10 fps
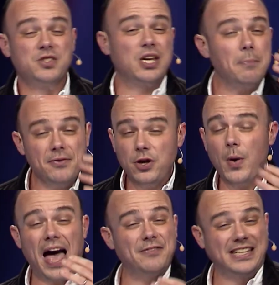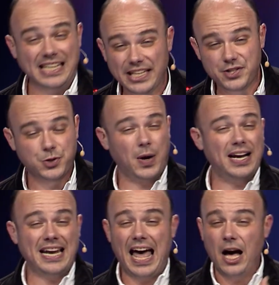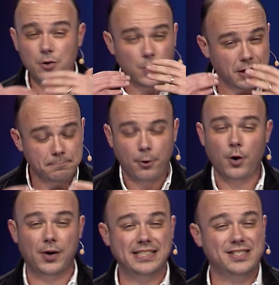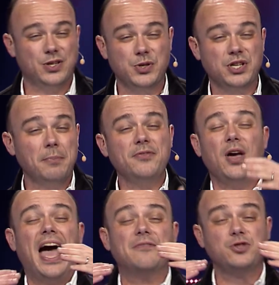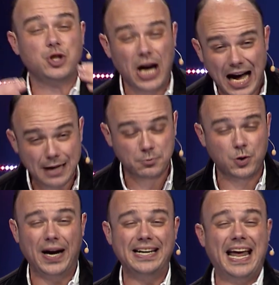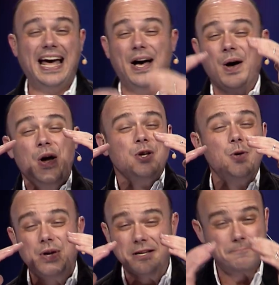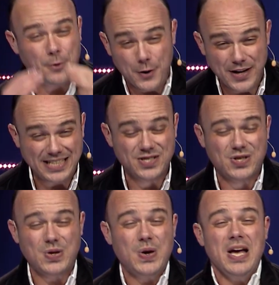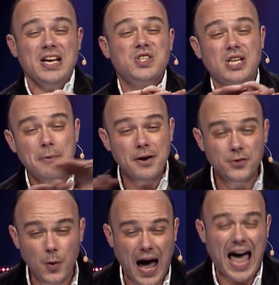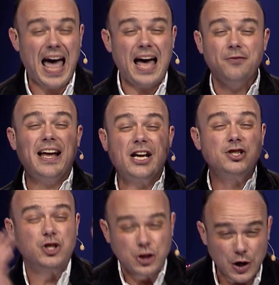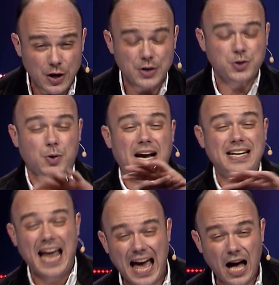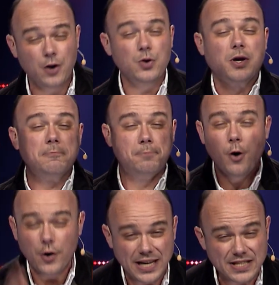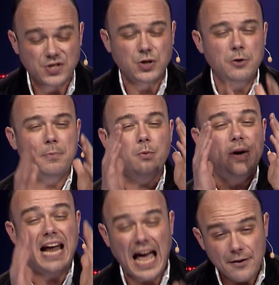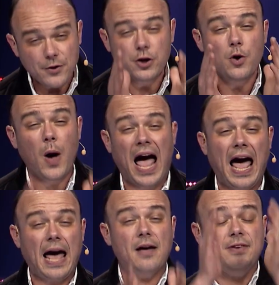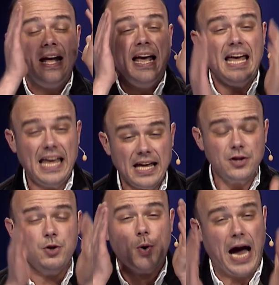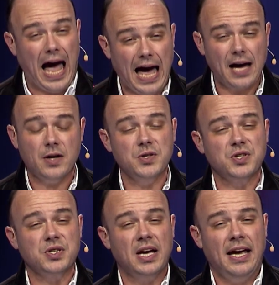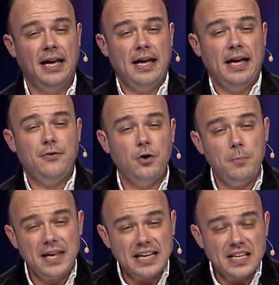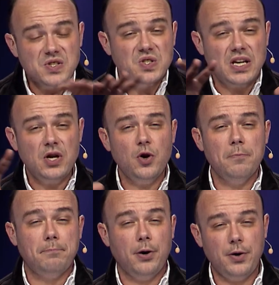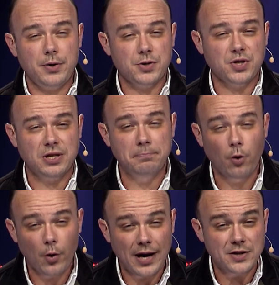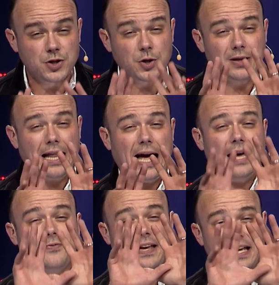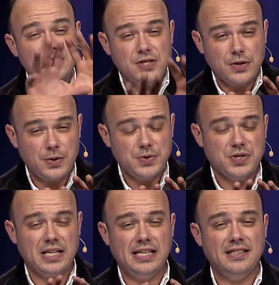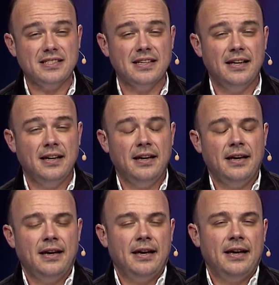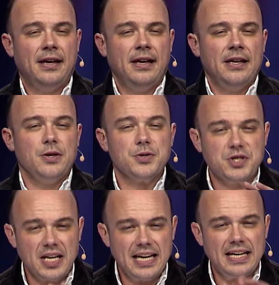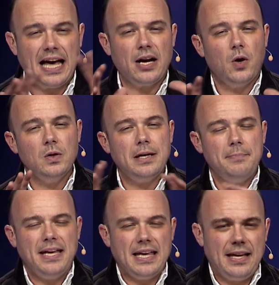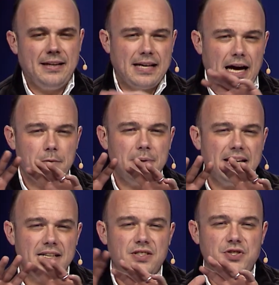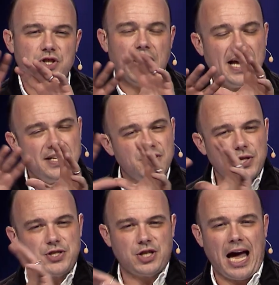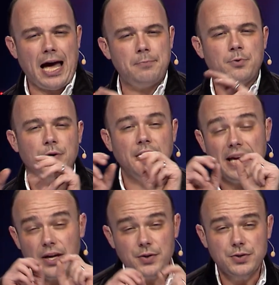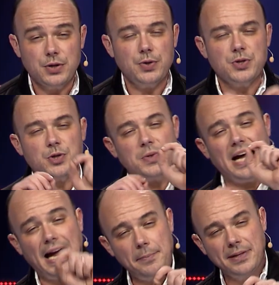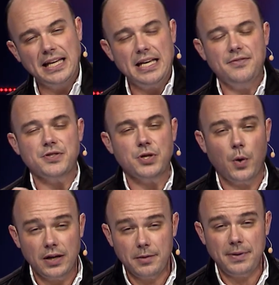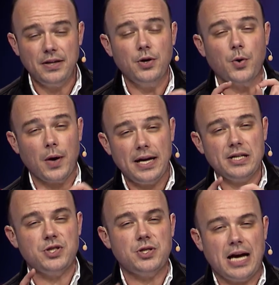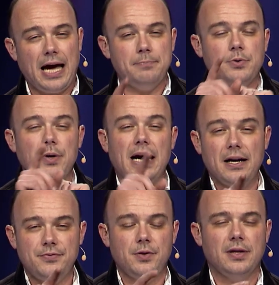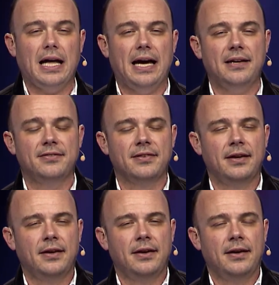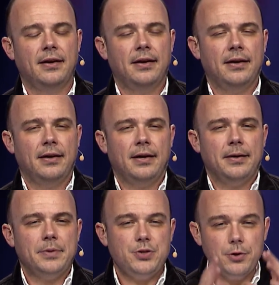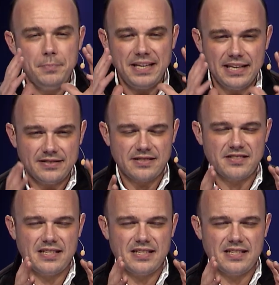Some of you have kids right now you can pour into. Some of you have jobs right now you can pour into. Some of you have, like, a church right now you can pour into. But whatever you have in your house, if you begin to see your bursts and pour out your life into those things, you'll see not only God begin to change the chapter and to introduce what I believe is going to be the greatest chapter of your life, but you'll begin to